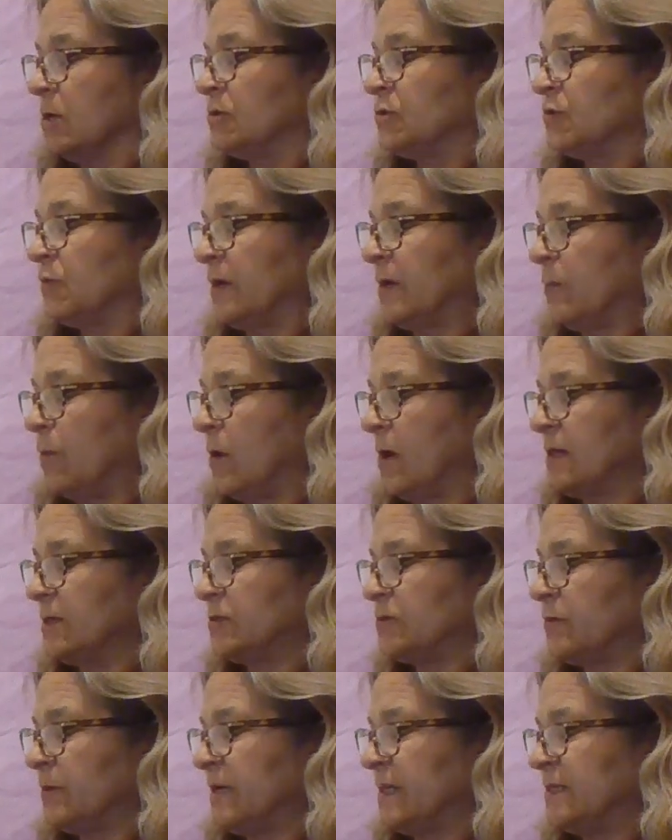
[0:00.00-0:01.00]
21,
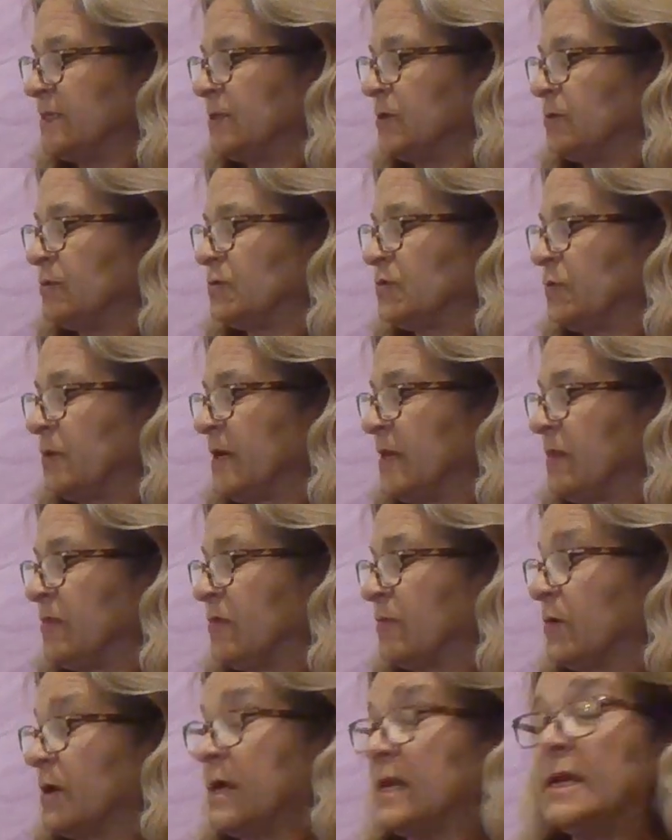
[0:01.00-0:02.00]
22,
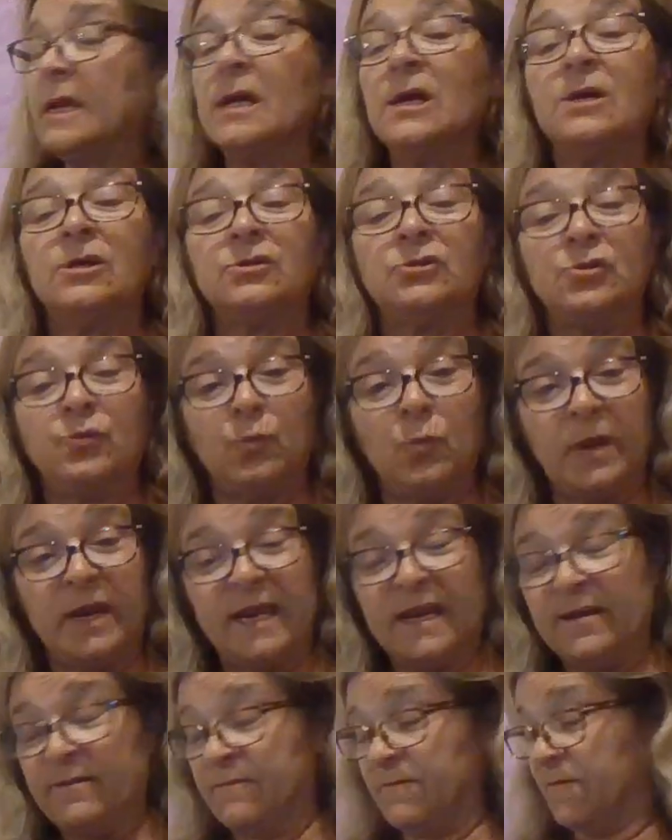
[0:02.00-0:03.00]
23,
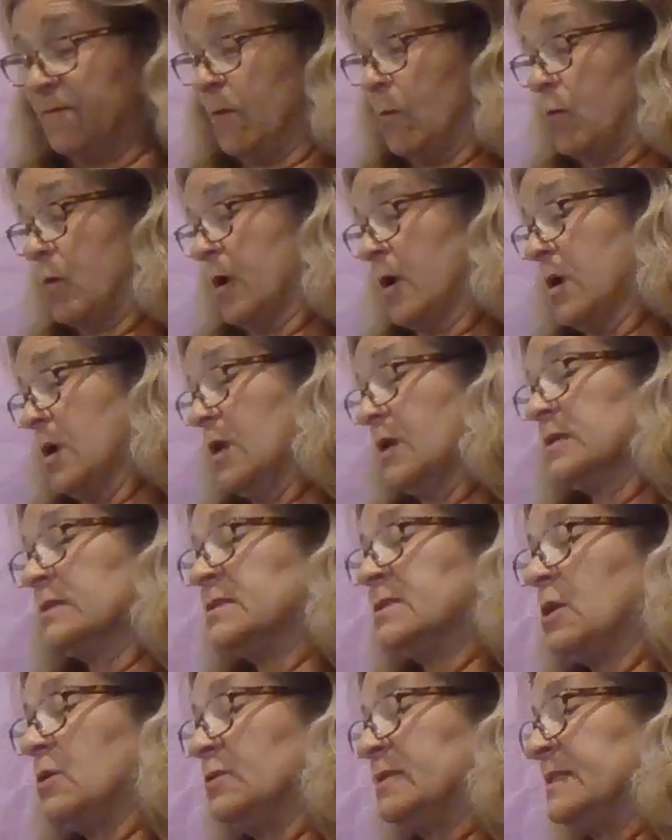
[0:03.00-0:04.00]
24.
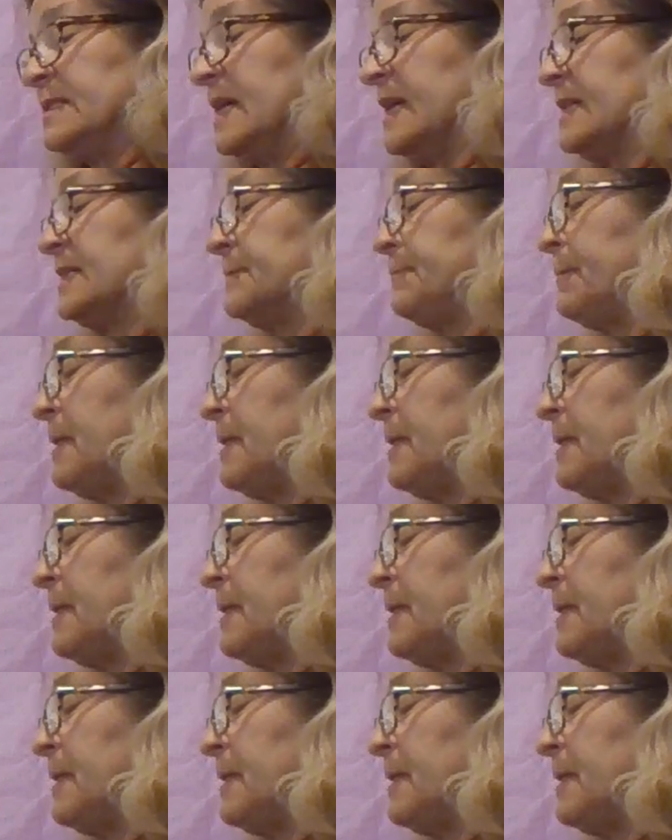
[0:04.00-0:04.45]
So 6